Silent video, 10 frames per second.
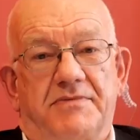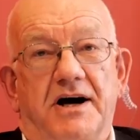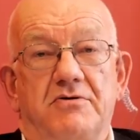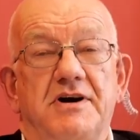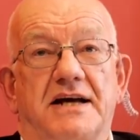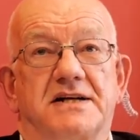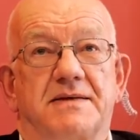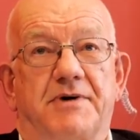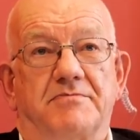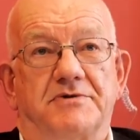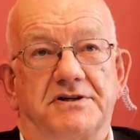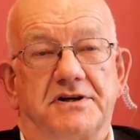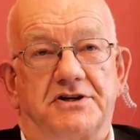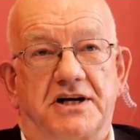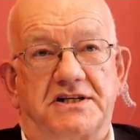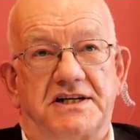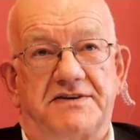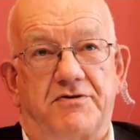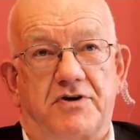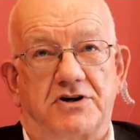own guess at the moment is that the chances of
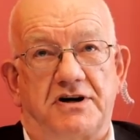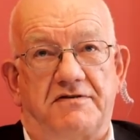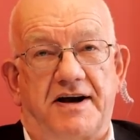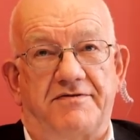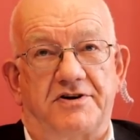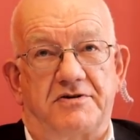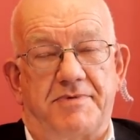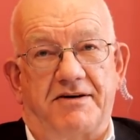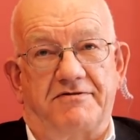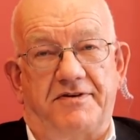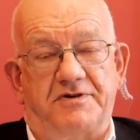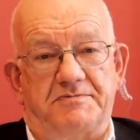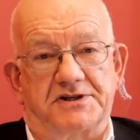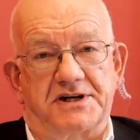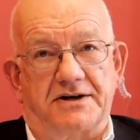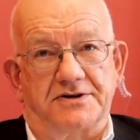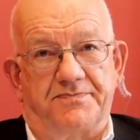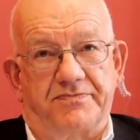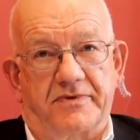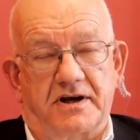a Russian invasion are about 50%.
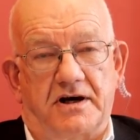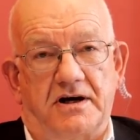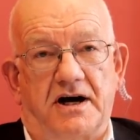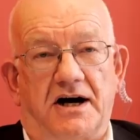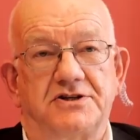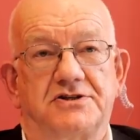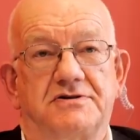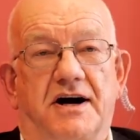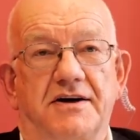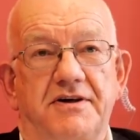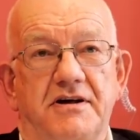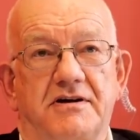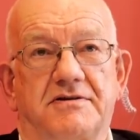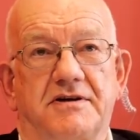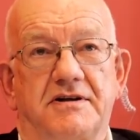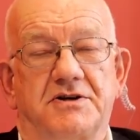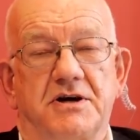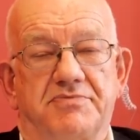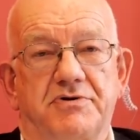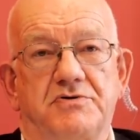I think that
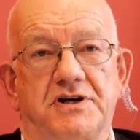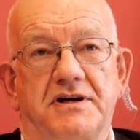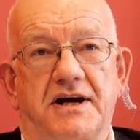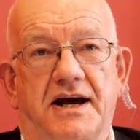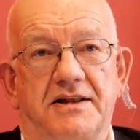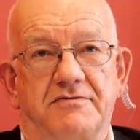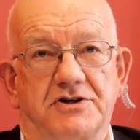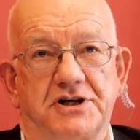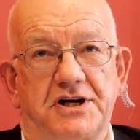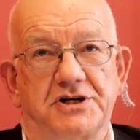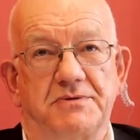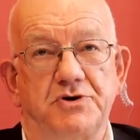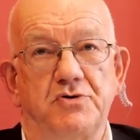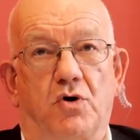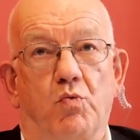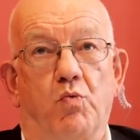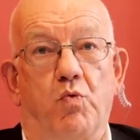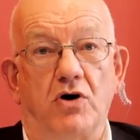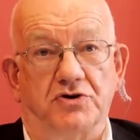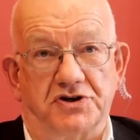Putin and the Russian leadership do not
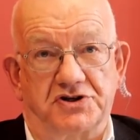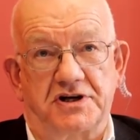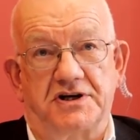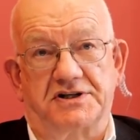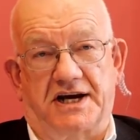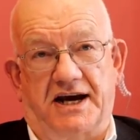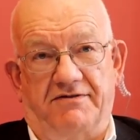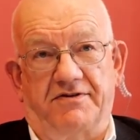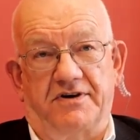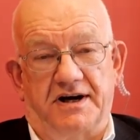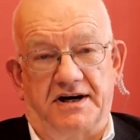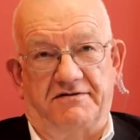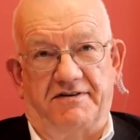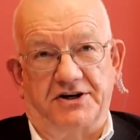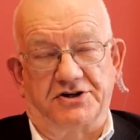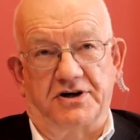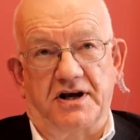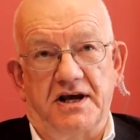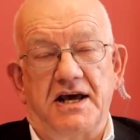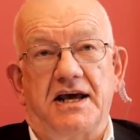want to have an invasion.
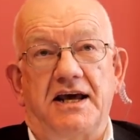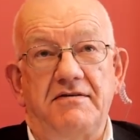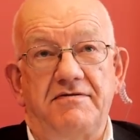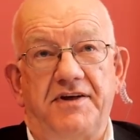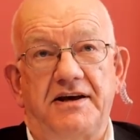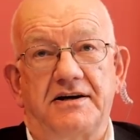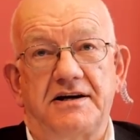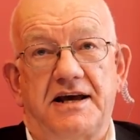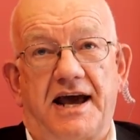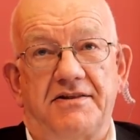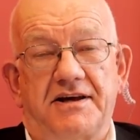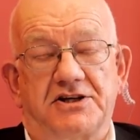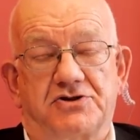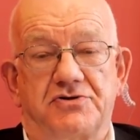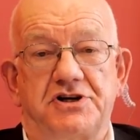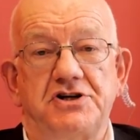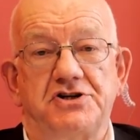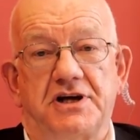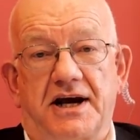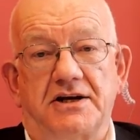If they can get their
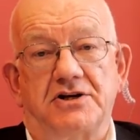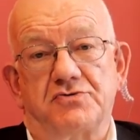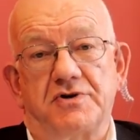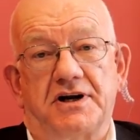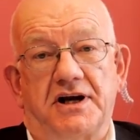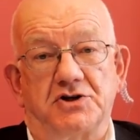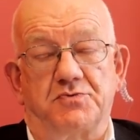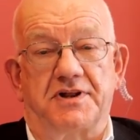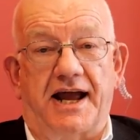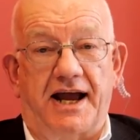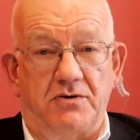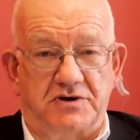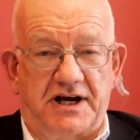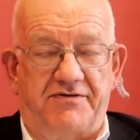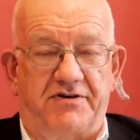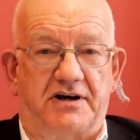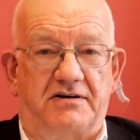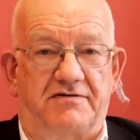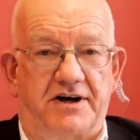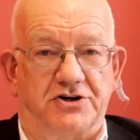strategic ends realized without having an
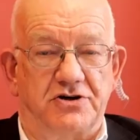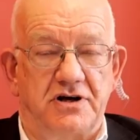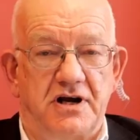invasion,